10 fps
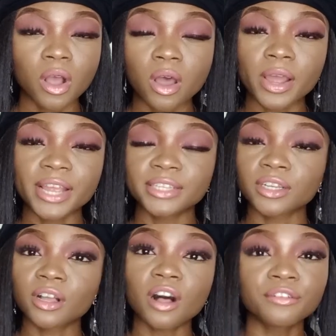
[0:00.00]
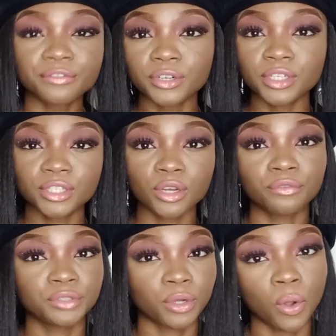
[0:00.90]
are in the comfort
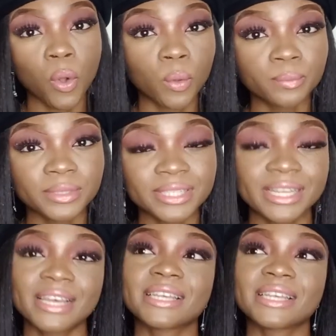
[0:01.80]
of their homes